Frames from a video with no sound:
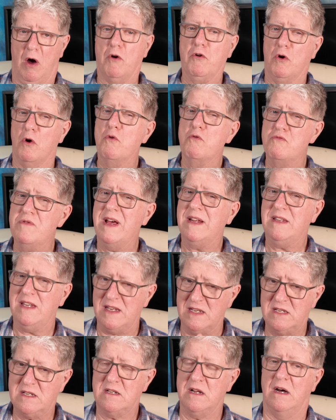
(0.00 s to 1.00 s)
are
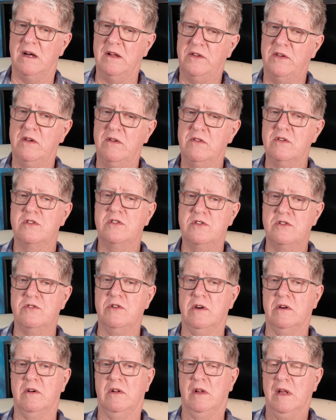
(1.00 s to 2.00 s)
already starting to
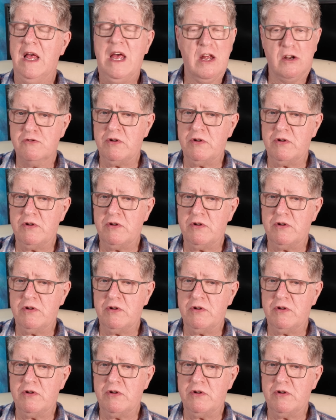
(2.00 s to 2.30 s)
struggle